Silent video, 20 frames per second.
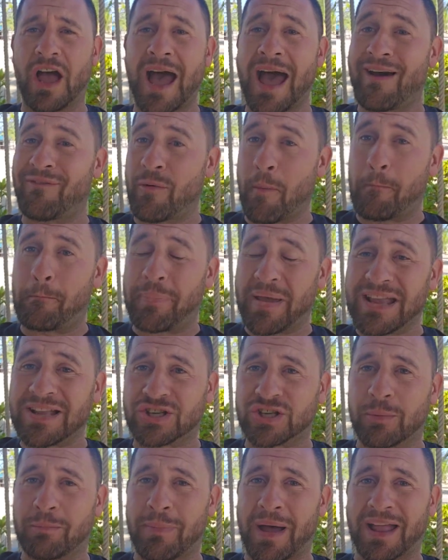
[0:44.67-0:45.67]
haven't
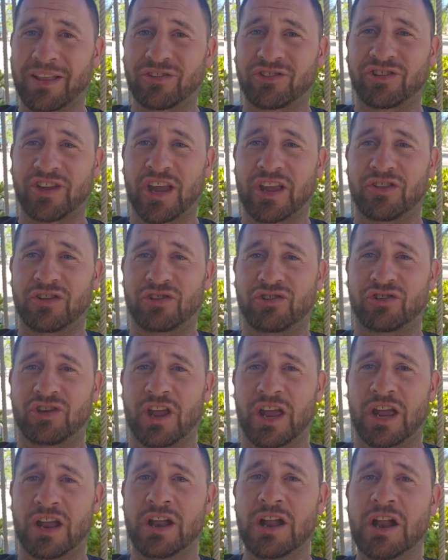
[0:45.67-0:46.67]
beaten Man City this
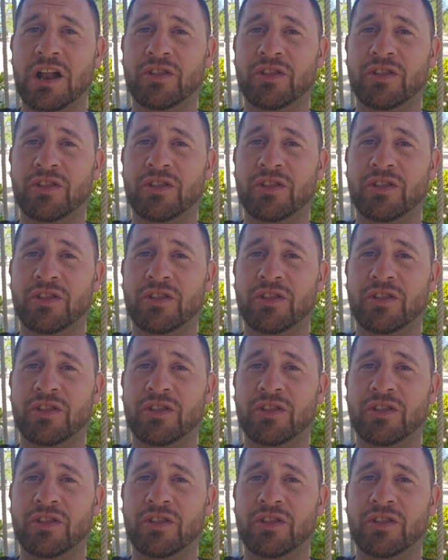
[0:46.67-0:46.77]
year,